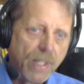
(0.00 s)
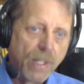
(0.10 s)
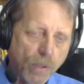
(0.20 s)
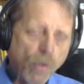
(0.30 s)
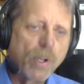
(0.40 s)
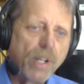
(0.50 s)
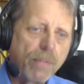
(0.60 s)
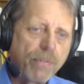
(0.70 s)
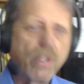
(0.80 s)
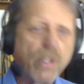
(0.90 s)
long enough
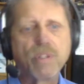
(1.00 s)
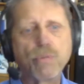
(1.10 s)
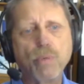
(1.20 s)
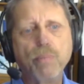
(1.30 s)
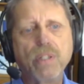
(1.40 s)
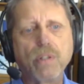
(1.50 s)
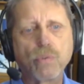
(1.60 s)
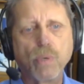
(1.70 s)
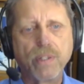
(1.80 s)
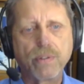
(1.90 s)
for them to repeat the
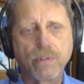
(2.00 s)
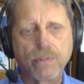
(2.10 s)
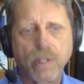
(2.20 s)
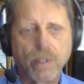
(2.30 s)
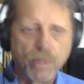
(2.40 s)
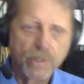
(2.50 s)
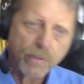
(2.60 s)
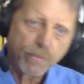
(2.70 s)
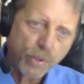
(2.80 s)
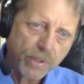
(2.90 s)
23rd Psalm, which the
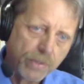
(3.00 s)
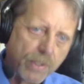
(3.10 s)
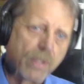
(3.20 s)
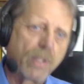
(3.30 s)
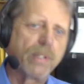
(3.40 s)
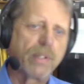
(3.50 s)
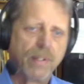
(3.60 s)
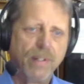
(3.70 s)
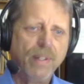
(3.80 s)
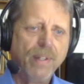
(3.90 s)
voices didn't like.
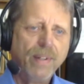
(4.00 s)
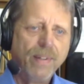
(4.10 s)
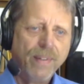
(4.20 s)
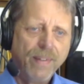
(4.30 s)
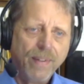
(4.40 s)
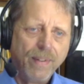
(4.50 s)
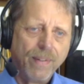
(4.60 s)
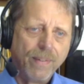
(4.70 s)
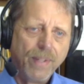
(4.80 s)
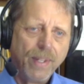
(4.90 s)
Yeah.
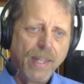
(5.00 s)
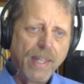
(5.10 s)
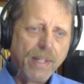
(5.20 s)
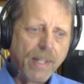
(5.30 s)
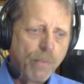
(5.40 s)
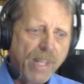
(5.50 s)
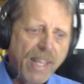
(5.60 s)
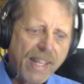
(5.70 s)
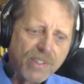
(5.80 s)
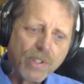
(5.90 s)
And we
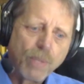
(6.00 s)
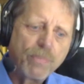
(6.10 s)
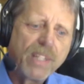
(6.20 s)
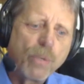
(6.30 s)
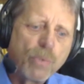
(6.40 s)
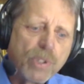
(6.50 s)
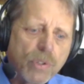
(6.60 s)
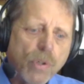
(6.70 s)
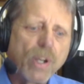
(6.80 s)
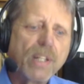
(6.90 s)
had something that was
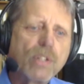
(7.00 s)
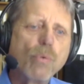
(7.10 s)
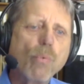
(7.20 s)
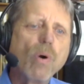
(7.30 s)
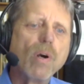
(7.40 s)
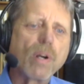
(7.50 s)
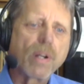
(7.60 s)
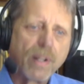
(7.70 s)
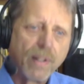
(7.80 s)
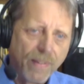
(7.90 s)
starting to
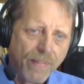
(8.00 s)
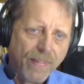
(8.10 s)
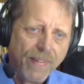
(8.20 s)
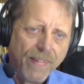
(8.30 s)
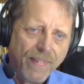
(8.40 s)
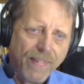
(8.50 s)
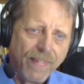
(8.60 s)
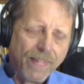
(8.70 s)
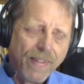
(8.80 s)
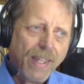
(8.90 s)
work.
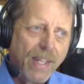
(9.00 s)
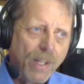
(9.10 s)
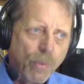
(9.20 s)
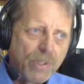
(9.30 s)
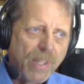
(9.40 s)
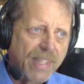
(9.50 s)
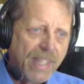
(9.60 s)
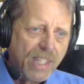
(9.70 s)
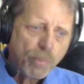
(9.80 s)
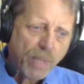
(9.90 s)
Yeah. And it was like
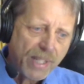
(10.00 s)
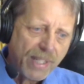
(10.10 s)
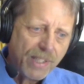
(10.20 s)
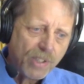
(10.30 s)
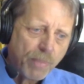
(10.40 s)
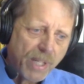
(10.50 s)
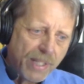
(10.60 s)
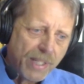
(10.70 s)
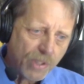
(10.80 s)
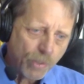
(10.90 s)
inch by inch by
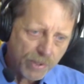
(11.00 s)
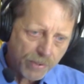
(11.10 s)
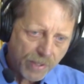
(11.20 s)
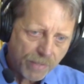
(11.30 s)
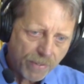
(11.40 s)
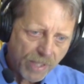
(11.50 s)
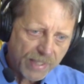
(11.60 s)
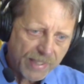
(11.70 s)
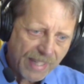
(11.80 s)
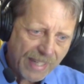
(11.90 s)
inch. It was stuff like
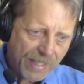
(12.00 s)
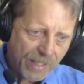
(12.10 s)
that